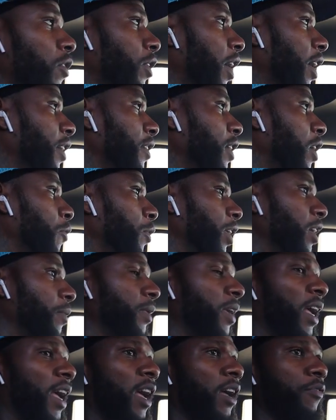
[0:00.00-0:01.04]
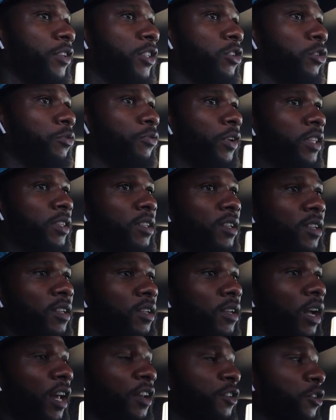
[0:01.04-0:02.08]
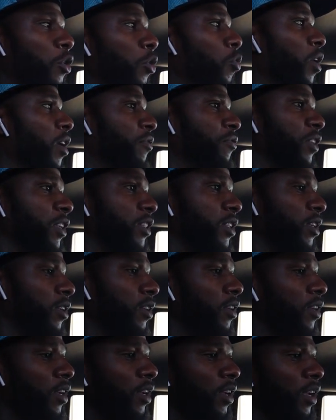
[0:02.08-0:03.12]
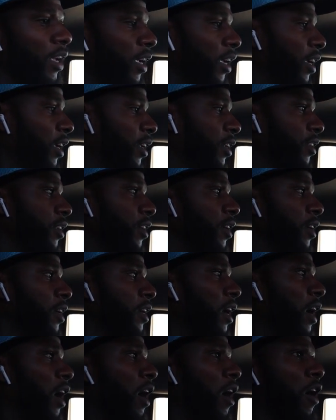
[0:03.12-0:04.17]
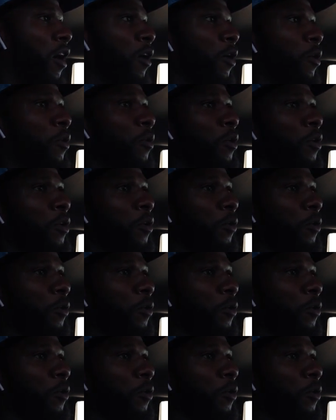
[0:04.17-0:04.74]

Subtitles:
okay, y'all want to give me half of $250? I'll do a $150, and I'll